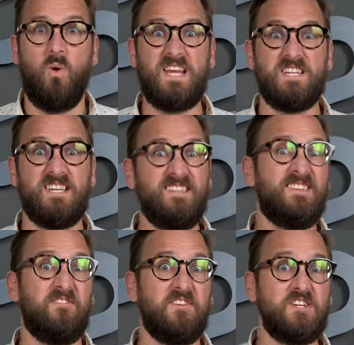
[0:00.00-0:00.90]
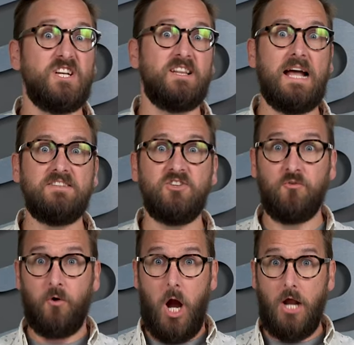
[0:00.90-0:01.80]
Wait, decent fishing glasses
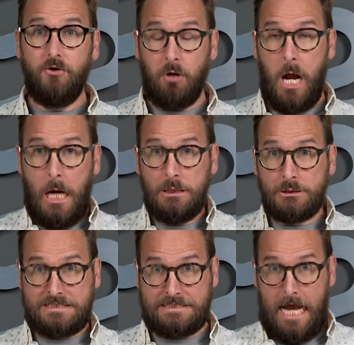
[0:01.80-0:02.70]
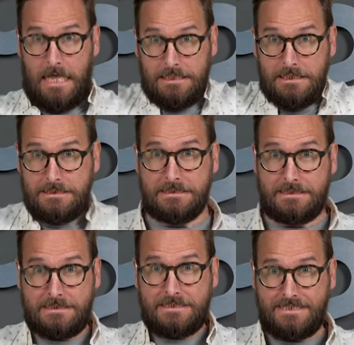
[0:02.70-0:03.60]
for under
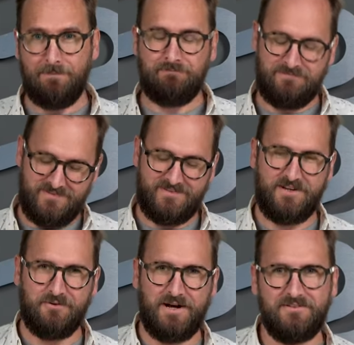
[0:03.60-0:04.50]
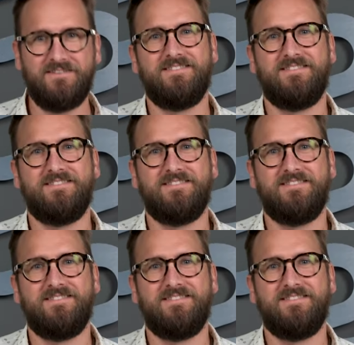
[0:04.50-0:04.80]
$100? Yep, stick around.